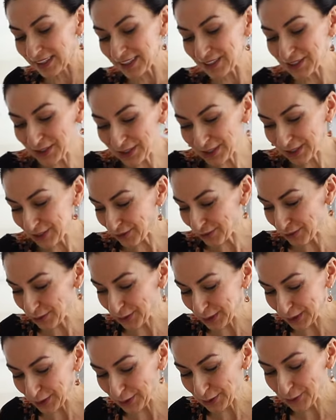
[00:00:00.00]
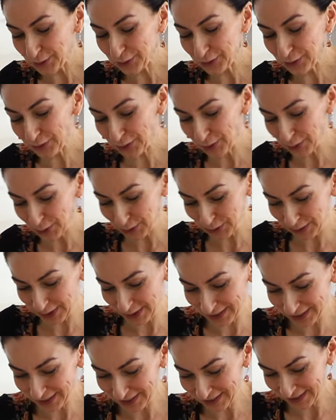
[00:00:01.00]
in order for it to
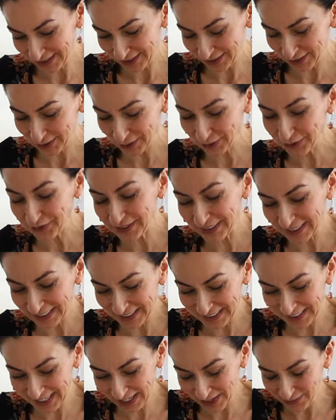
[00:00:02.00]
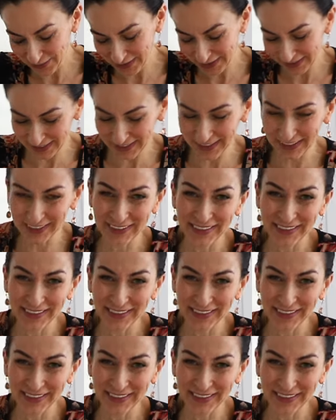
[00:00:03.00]
froze, or freeze, I mean,